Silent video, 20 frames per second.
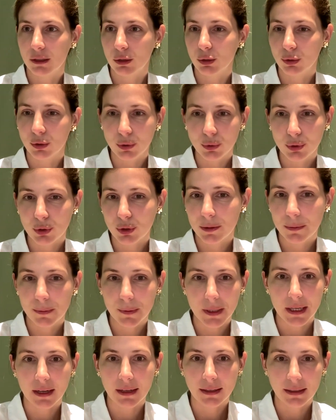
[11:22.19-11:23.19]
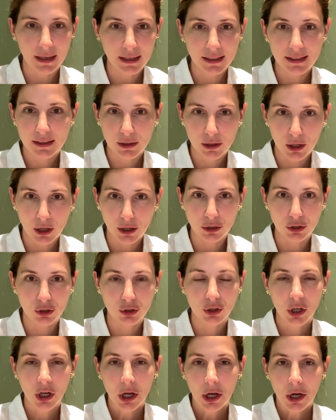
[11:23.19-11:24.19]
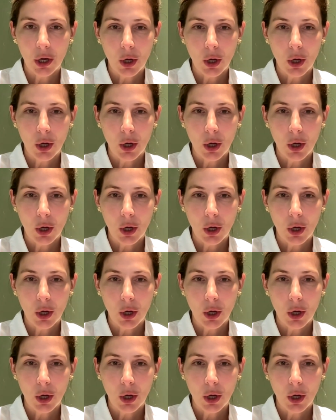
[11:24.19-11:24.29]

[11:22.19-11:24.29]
it'll usually be a nice lunch